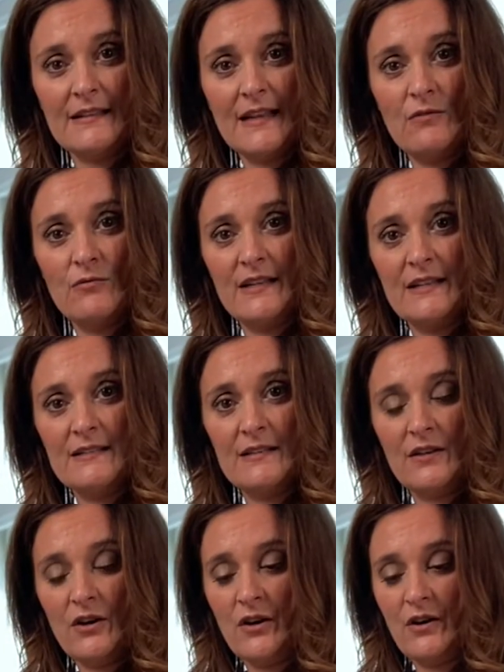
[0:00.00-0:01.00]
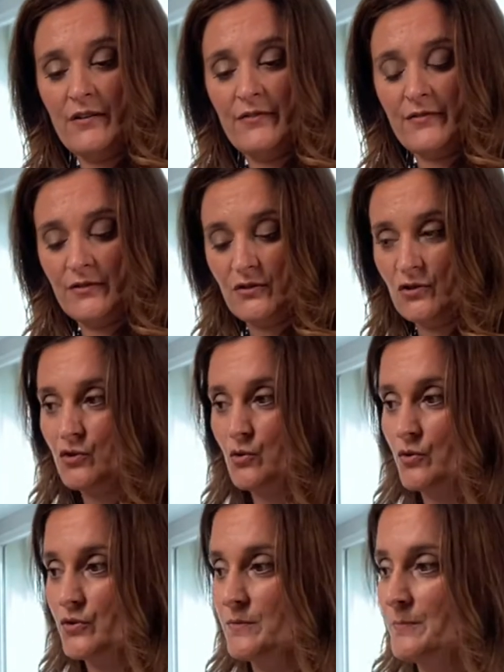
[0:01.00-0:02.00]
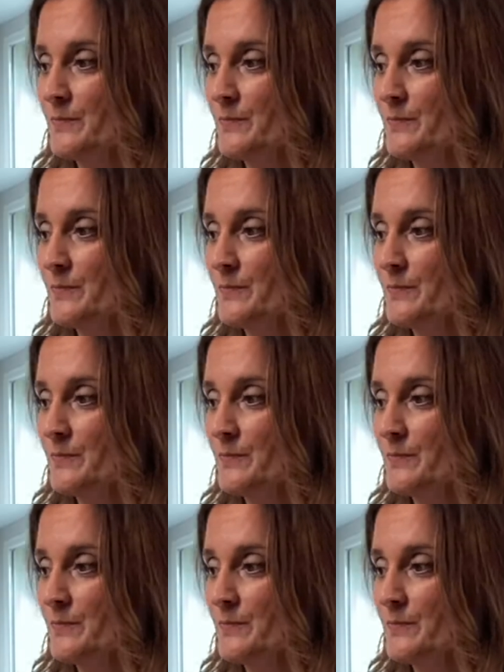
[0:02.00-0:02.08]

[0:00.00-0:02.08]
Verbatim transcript: get rid of the stalks.